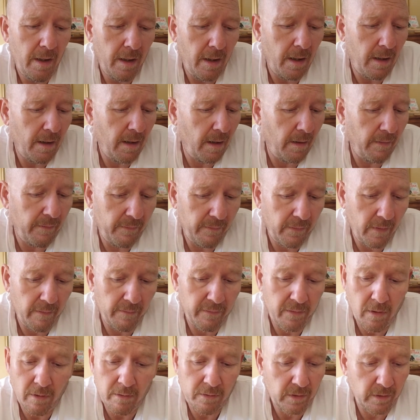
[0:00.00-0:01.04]
I've
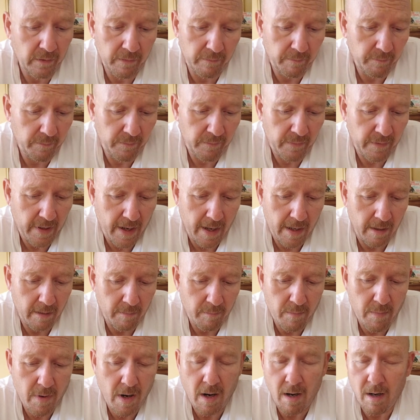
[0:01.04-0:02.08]
got to thank
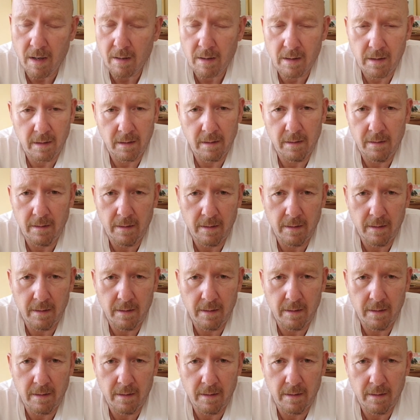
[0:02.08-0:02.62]
Mark,